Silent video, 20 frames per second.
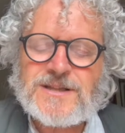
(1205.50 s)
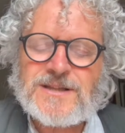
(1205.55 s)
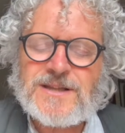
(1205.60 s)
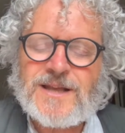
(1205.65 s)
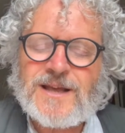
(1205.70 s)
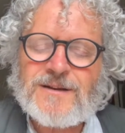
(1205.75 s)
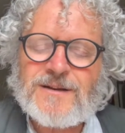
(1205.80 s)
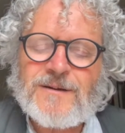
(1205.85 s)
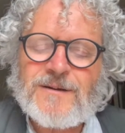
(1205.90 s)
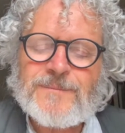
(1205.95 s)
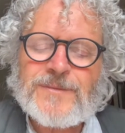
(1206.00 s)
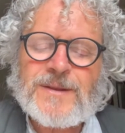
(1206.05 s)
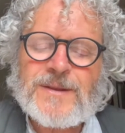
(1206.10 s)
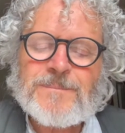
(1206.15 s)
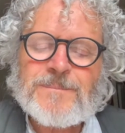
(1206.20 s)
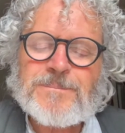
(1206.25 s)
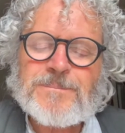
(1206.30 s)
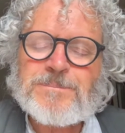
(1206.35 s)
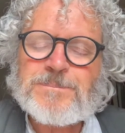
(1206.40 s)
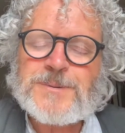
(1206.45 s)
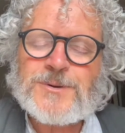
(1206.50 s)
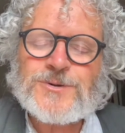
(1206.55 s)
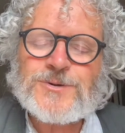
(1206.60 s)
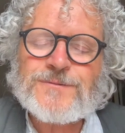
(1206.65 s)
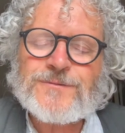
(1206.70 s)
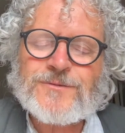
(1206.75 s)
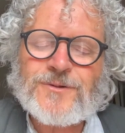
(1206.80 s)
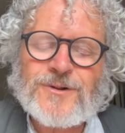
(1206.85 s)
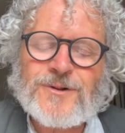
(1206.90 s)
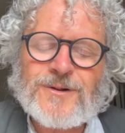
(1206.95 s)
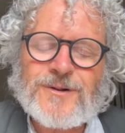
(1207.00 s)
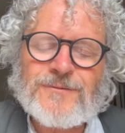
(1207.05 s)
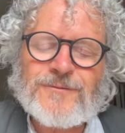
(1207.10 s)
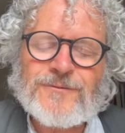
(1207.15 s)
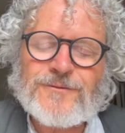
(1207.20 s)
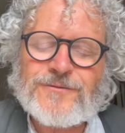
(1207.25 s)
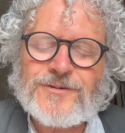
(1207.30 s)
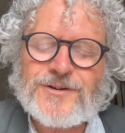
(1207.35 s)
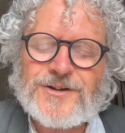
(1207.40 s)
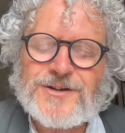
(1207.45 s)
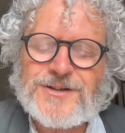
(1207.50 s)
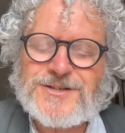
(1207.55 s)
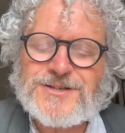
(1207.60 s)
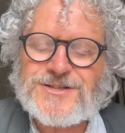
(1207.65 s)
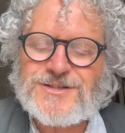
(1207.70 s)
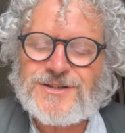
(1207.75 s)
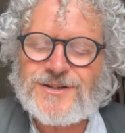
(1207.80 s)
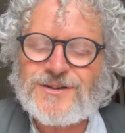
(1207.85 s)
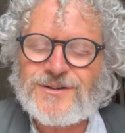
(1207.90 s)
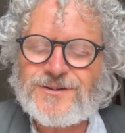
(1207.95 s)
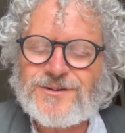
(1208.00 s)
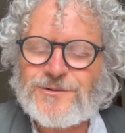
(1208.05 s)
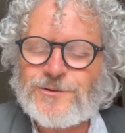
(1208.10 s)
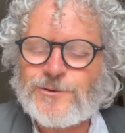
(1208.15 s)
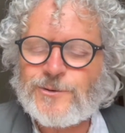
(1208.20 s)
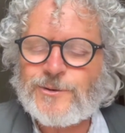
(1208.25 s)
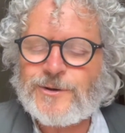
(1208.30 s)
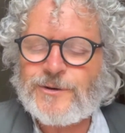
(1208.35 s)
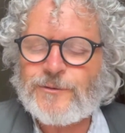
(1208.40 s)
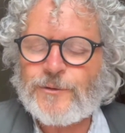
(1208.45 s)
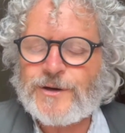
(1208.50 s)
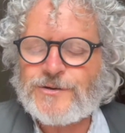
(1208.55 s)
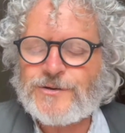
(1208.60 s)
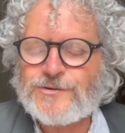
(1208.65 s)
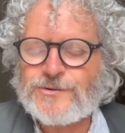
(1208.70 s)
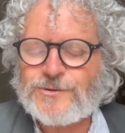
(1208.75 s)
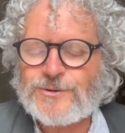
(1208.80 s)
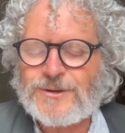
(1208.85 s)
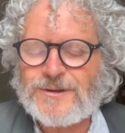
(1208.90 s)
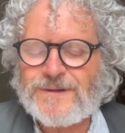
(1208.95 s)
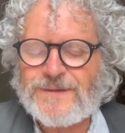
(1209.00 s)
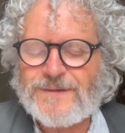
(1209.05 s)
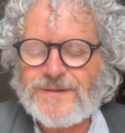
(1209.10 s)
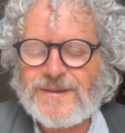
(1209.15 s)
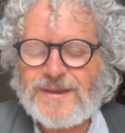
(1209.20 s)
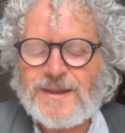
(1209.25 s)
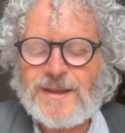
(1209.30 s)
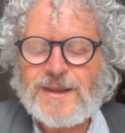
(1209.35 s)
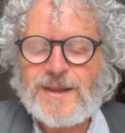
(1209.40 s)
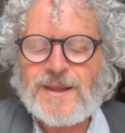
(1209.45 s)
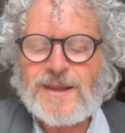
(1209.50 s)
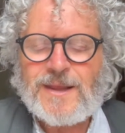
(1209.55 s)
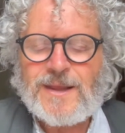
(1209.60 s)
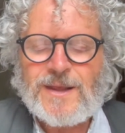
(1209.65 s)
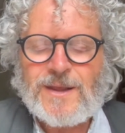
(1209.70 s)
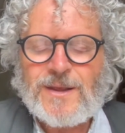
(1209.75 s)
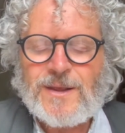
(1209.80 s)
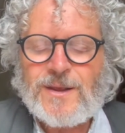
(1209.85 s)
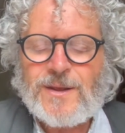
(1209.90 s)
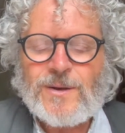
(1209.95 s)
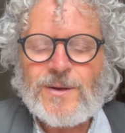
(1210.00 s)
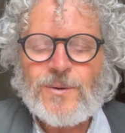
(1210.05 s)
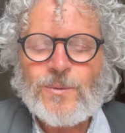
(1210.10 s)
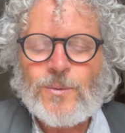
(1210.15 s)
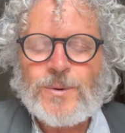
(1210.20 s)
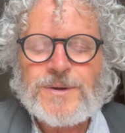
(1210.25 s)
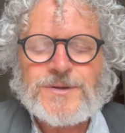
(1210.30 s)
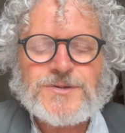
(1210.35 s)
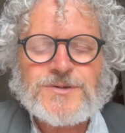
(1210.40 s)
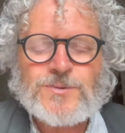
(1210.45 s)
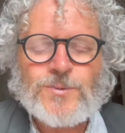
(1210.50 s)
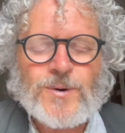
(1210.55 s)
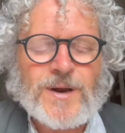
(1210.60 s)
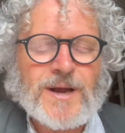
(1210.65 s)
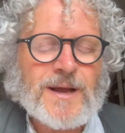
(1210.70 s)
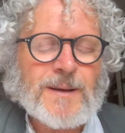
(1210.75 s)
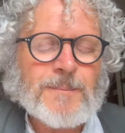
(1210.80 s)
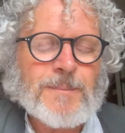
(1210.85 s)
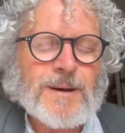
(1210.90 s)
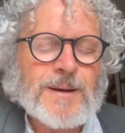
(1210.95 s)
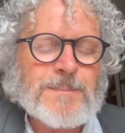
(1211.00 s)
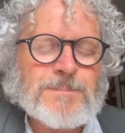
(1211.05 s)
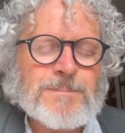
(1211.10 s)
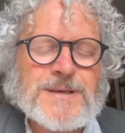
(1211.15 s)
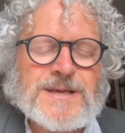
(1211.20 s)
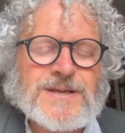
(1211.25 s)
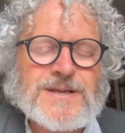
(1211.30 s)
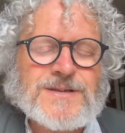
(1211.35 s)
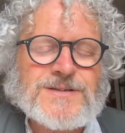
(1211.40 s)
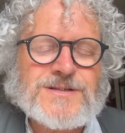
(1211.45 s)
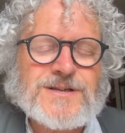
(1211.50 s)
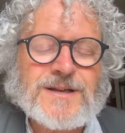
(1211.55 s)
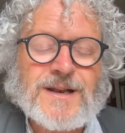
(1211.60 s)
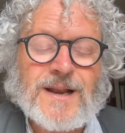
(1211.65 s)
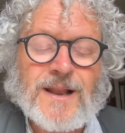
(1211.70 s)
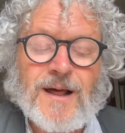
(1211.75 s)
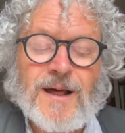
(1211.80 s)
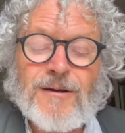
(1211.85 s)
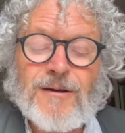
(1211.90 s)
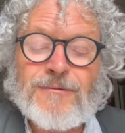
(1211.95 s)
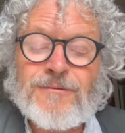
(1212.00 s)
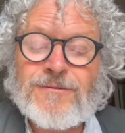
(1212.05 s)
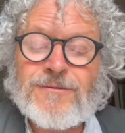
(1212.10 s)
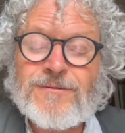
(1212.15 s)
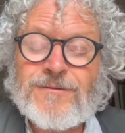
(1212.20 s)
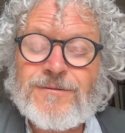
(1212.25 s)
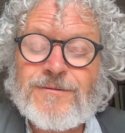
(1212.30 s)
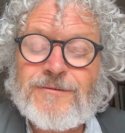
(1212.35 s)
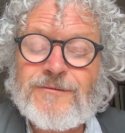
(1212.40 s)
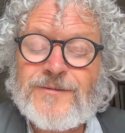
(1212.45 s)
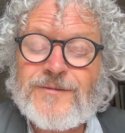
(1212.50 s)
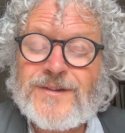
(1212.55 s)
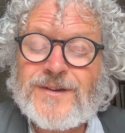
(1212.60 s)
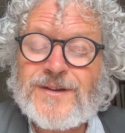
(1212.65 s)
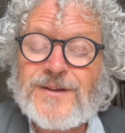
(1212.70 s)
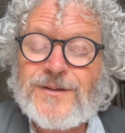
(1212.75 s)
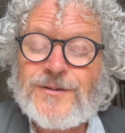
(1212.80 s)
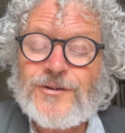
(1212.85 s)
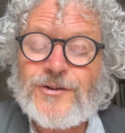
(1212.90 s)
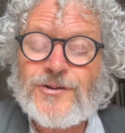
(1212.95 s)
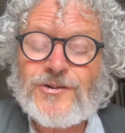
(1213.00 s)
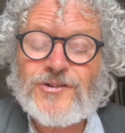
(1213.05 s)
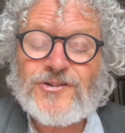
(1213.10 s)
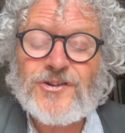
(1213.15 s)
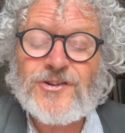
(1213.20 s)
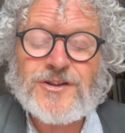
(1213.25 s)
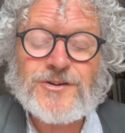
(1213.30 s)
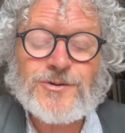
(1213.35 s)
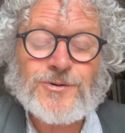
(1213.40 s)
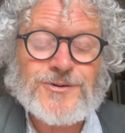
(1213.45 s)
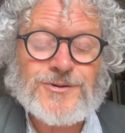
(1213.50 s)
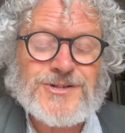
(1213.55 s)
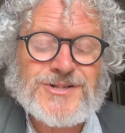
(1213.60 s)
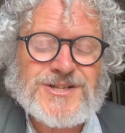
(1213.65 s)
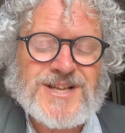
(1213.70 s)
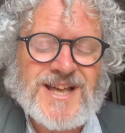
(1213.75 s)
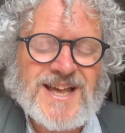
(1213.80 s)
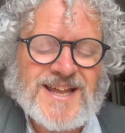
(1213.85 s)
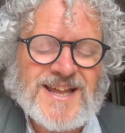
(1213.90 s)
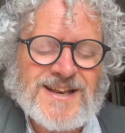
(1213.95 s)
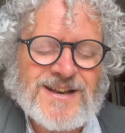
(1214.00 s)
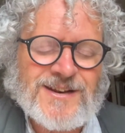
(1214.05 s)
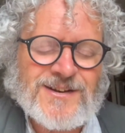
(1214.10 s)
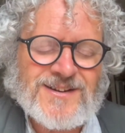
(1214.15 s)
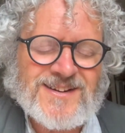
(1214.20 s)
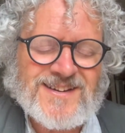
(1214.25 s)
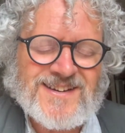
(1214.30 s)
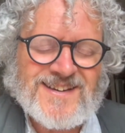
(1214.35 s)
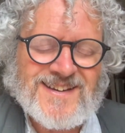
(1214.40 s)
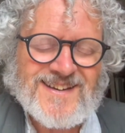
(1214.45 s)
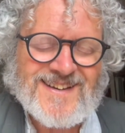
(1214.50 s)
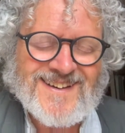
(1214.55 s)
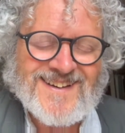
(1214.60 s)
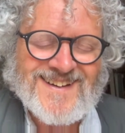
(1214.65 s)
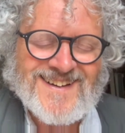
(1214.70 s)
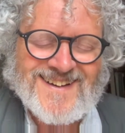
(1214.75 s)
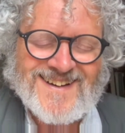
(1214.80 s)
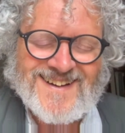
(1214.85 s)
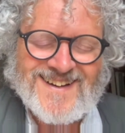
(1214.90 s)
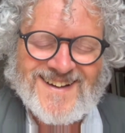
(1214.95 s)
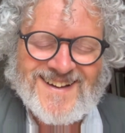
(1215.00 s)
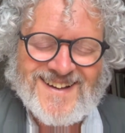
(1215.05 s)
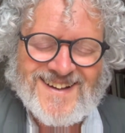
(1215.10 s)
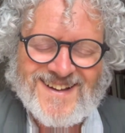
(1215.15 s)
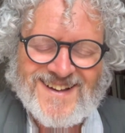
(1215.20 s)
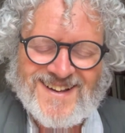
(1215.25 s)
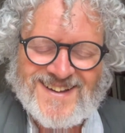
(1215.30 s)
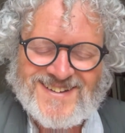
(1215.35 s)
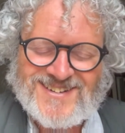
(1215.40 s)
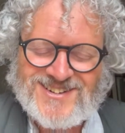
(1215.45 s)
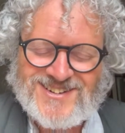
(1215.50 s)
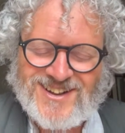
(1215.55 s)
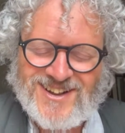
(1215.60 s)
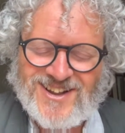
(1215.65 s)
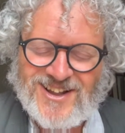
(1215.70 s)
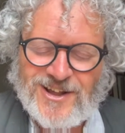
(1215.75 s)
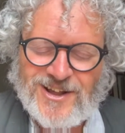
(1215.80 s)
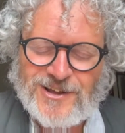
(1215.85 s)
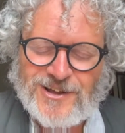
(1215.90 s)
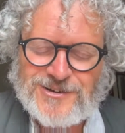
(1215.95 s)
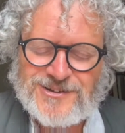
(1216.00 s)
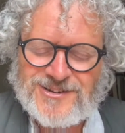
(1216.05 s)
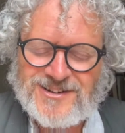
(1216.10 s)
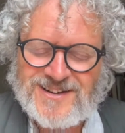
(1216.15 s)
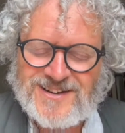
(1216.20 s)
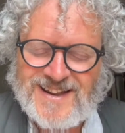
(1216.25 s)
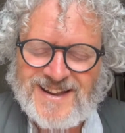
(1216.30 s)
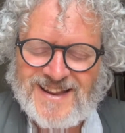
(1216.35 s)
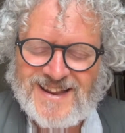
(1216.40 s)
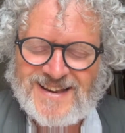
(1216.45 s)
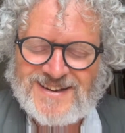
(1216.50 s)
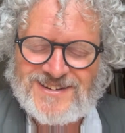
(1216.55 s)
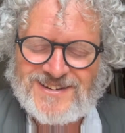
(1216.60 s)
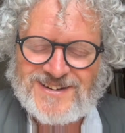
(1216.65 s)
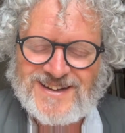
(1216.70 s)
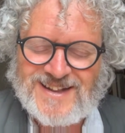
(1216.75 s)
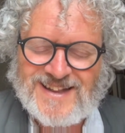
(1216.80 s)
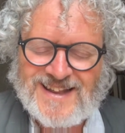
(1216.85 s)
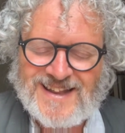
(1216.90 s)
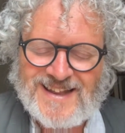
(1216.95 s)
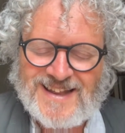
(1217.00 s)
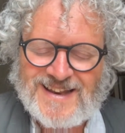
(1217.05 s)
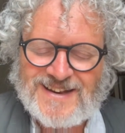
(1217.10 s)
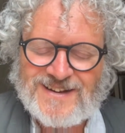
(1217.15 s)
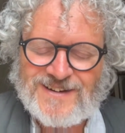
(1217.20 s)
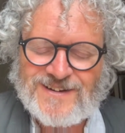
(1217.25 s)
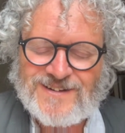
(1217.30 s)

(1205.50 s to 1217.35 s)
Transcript: that beautiful verse in Druid ritual. We swear by peace and love to sit or stand, heart to heart and hand in hand.